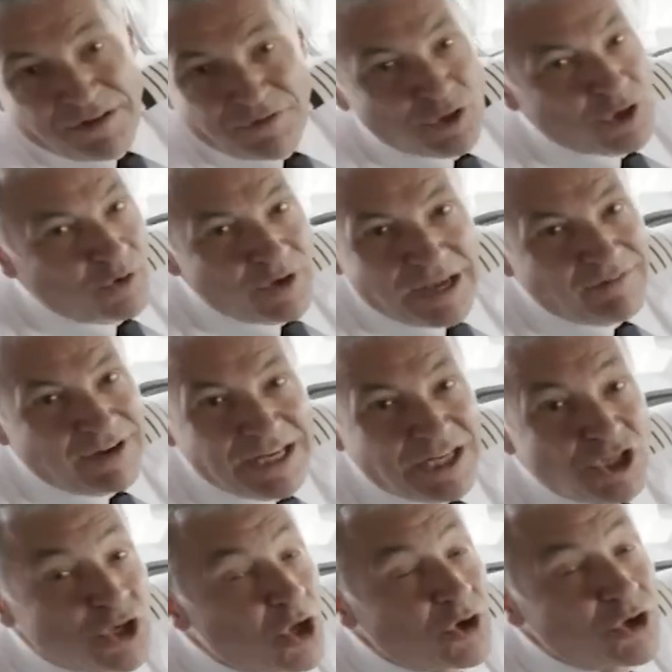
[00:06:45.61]
if you don't have any
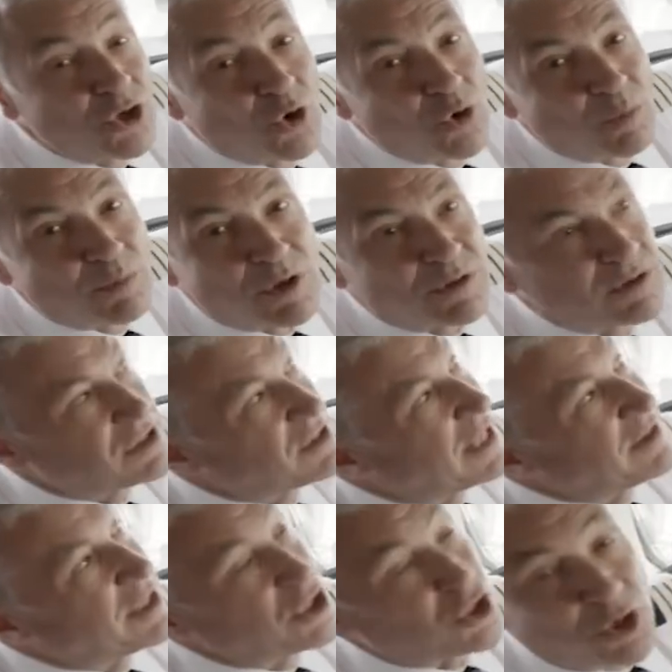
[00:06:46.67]
non-normals,
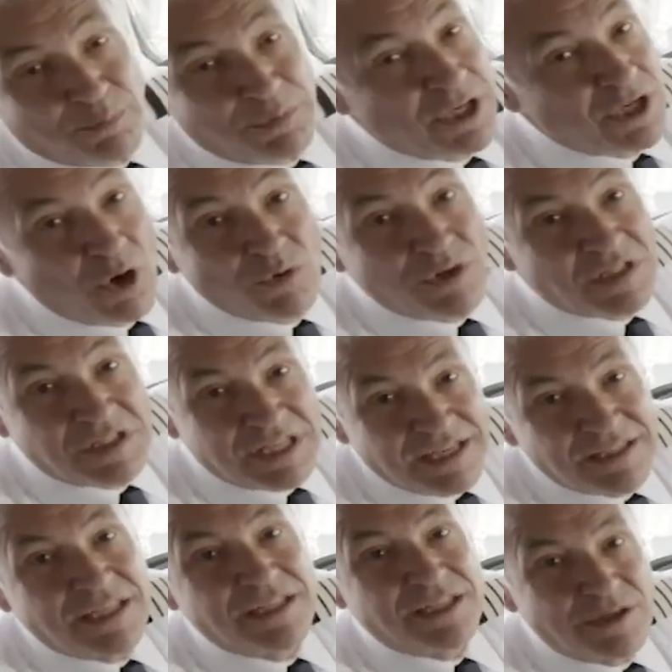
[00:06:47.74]
then there should be no
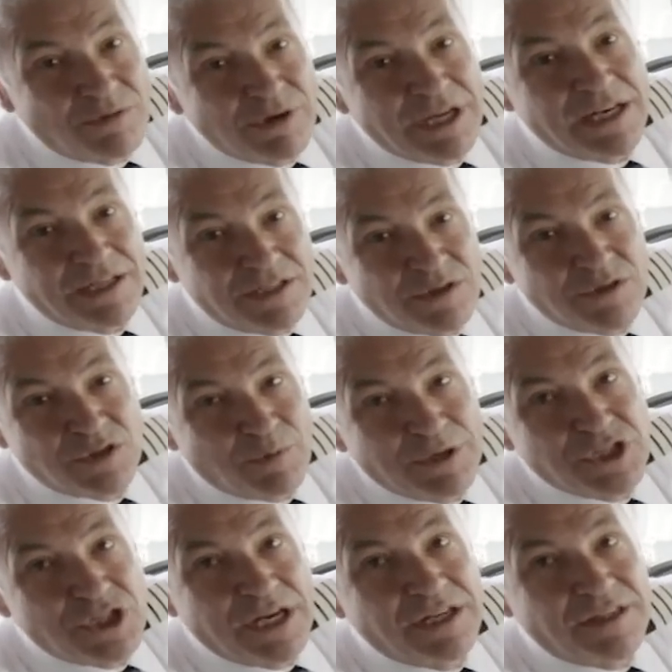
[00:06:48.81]
necessity really to
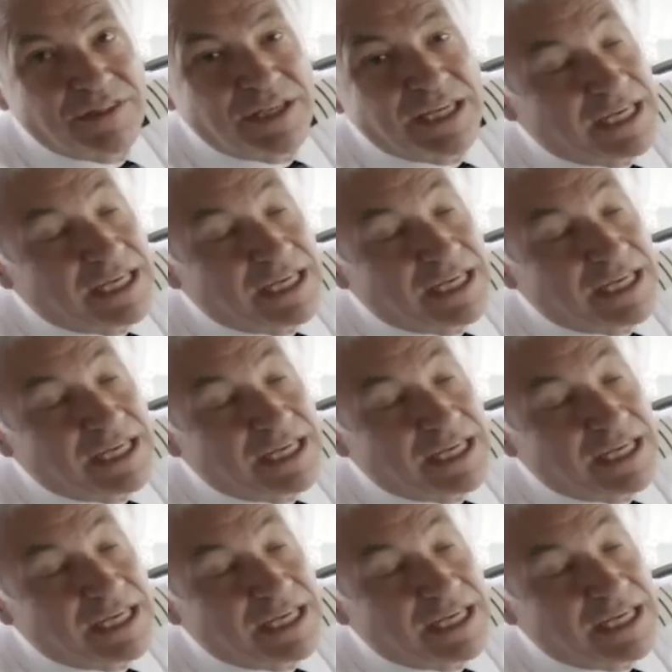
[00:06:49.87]
switch anything